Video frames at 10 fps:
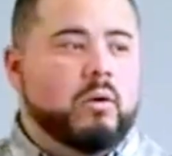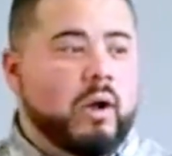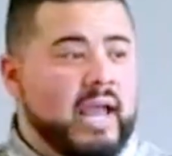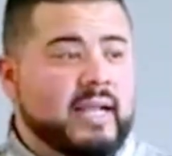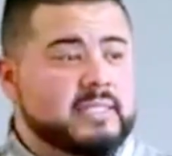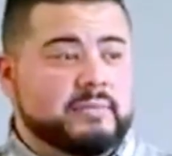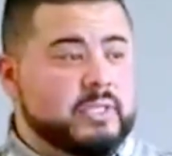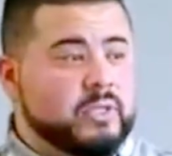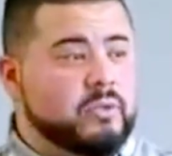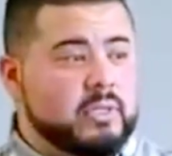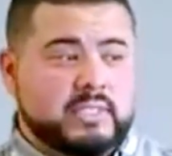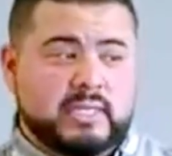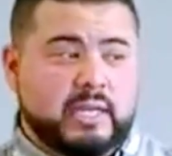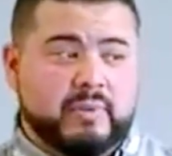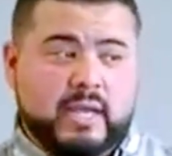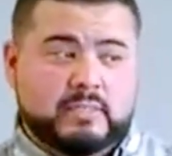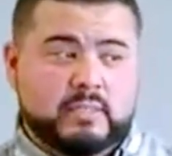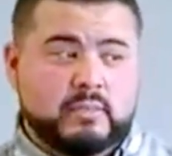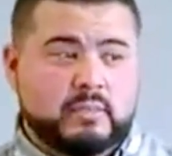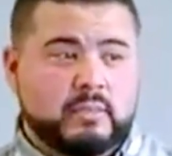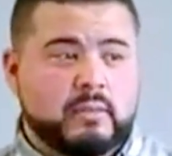Well, I got stuff to do on Sunday, Pastor.